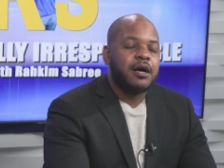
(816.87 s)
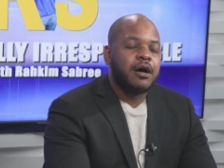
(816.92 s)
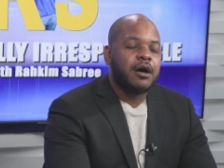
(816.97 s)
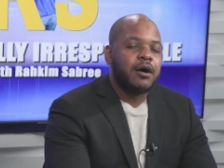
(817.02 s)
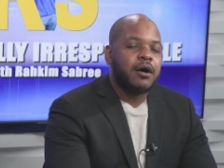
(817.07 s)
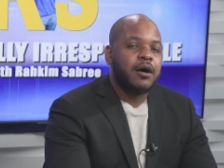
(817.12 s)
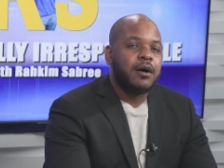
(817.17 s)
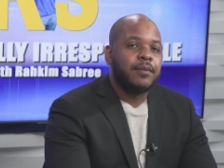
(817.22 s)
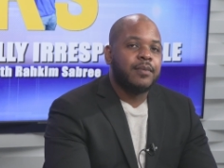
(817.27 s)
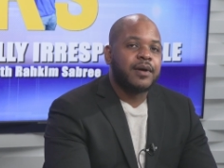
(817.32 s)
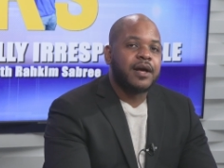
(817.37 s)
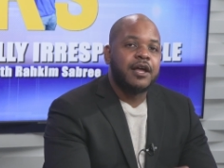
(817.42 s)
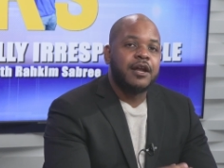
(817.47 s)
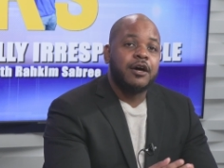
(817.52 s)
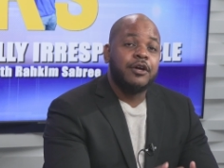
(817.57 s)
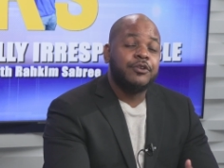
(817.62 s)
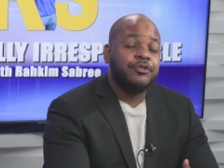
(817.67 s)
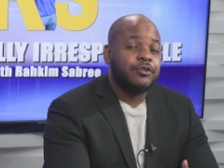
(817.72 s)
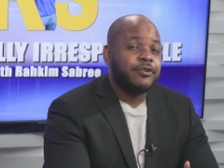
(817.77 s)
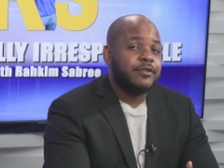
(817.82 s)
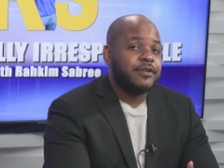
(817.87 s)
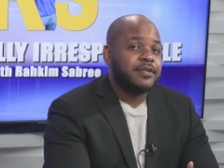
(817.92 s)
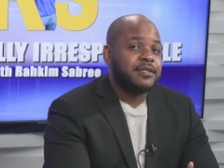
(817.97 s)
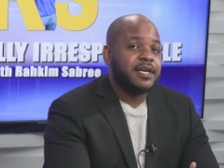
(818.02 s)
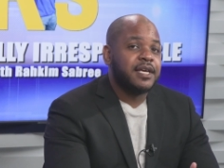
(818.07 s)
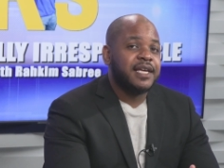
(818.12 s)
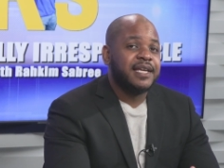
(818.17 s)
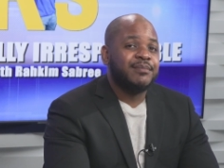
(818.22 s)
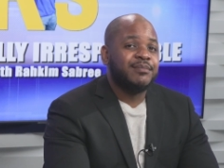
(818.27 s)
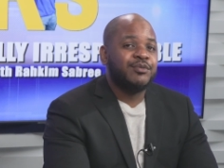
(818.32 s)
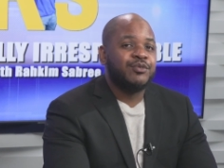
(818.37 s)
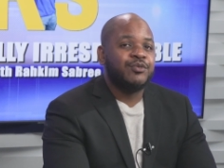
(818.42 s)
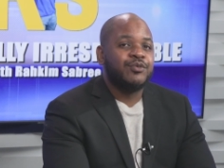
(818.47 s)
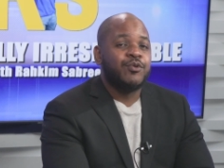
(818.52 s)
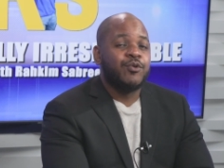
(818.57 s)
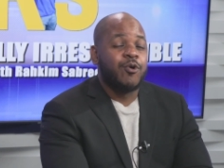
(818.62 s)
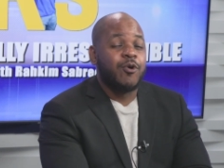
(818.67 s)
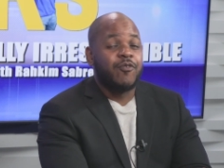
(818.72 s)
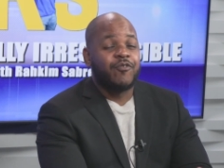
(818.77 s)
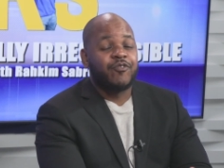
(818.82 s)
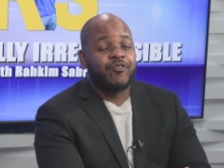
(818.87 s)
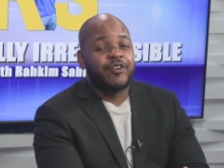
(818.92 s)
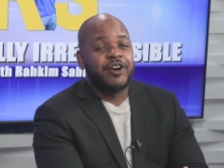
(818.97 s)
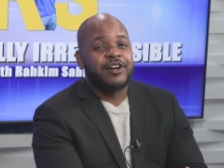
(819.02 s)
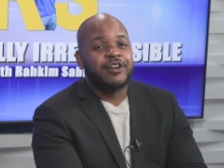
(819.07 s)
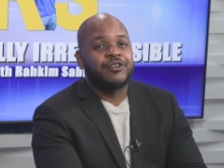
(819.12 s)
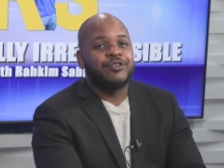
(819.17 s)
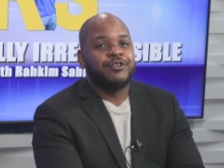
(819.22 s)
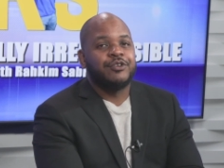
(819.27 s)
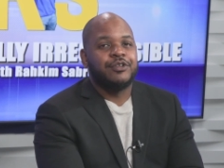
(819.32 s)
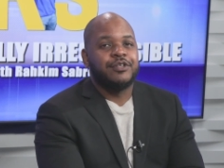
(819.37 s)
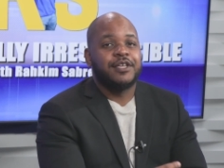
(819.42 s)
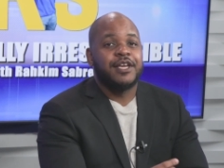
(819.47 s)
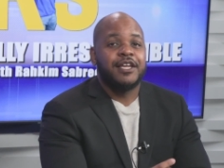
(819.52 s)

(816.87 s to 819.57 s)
kind of under the table, off record,